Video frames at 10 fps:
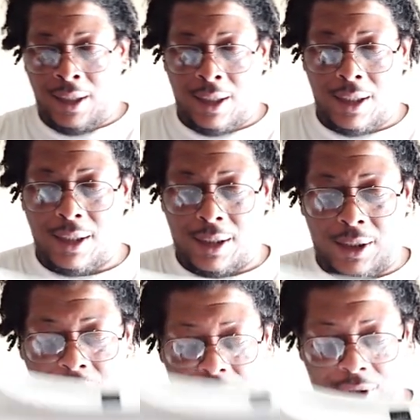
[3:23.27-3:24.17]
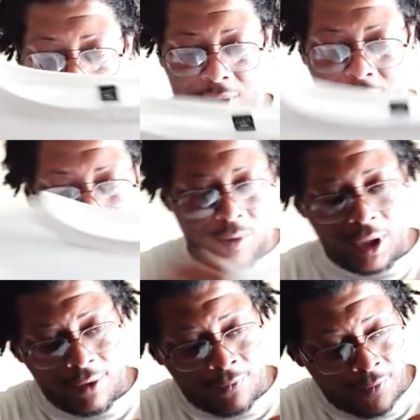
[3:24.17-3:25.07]
here's the
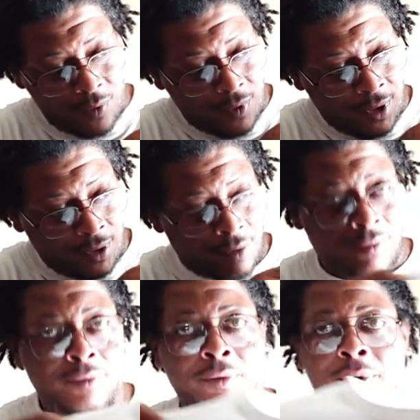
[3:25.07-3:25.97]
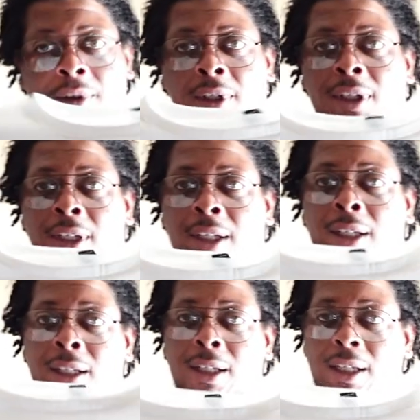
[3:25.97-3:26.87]
sweater for it.
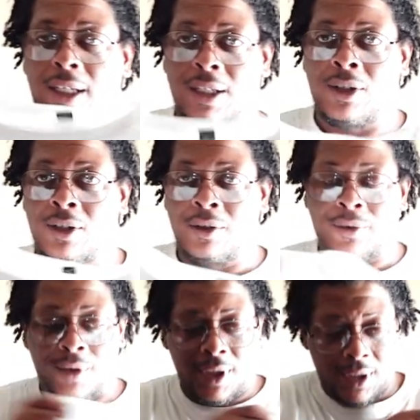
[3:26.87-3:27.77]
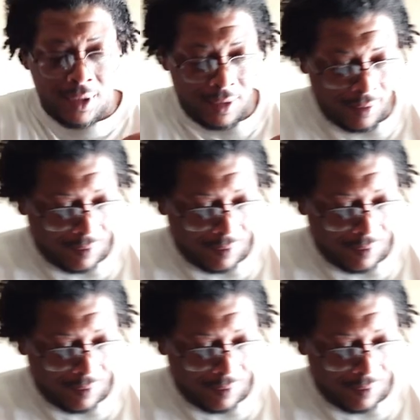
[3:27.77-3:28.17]
Nice little thing